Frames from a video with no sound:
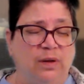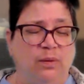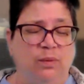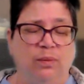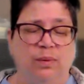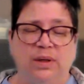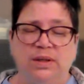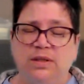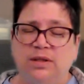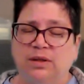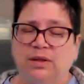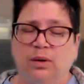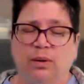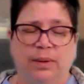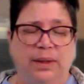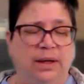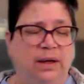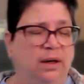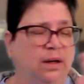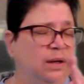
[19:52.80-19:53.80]
What's
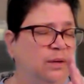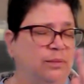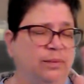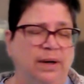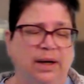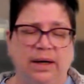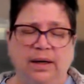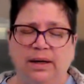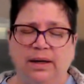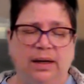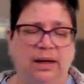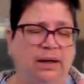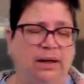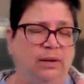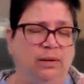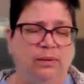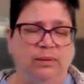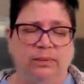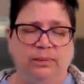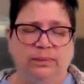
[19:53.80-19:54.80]
going on right
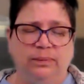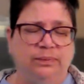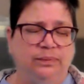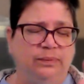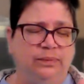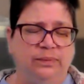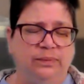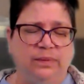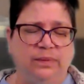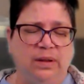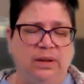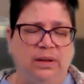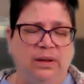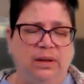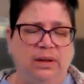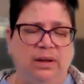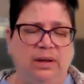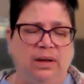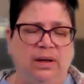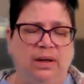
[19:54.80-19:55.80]
now?
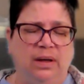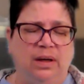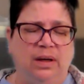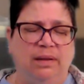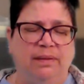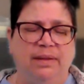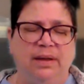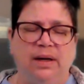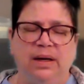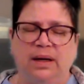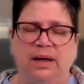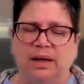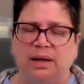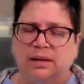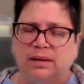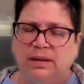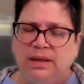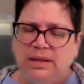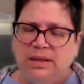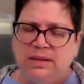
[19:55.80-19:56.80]
And then
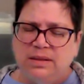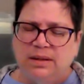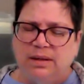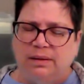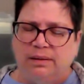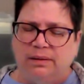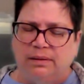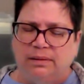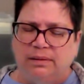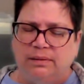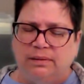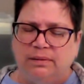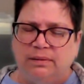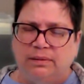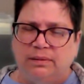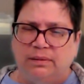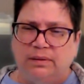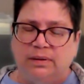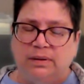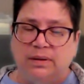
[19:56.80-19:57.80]
I listen.
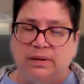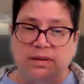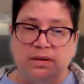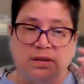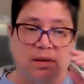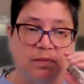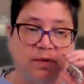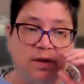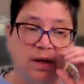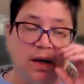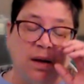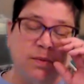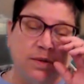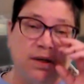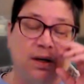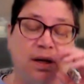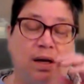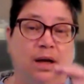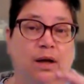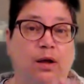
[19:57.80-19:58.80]
Sometimes
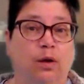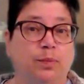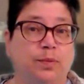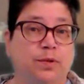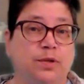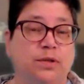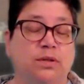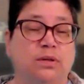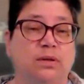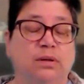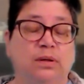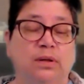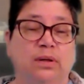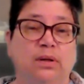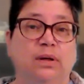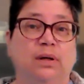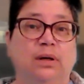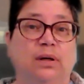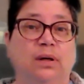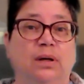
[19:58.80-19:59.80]
it helps,
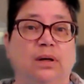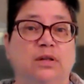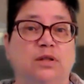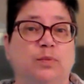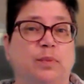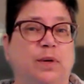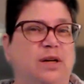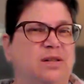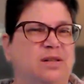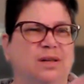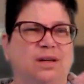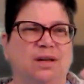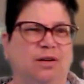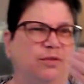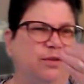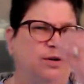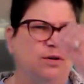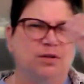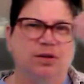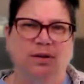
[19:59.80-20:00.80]
especially
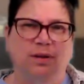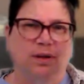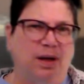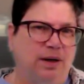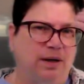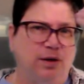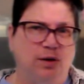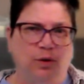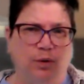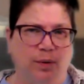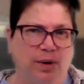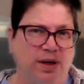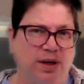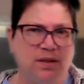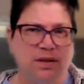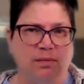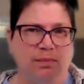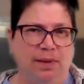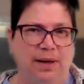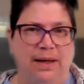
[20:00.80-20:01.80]
if there's a lot of
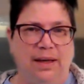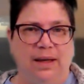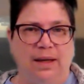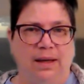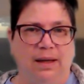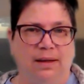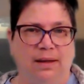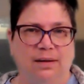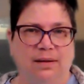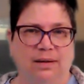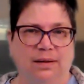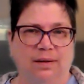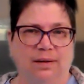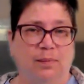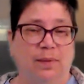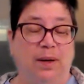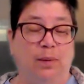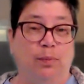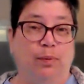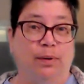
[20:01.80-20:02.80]
noise in my head,
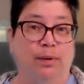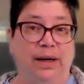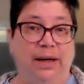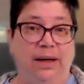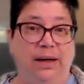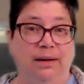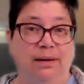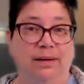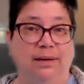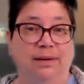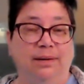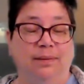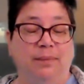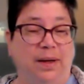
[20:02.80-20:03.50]
in my brain.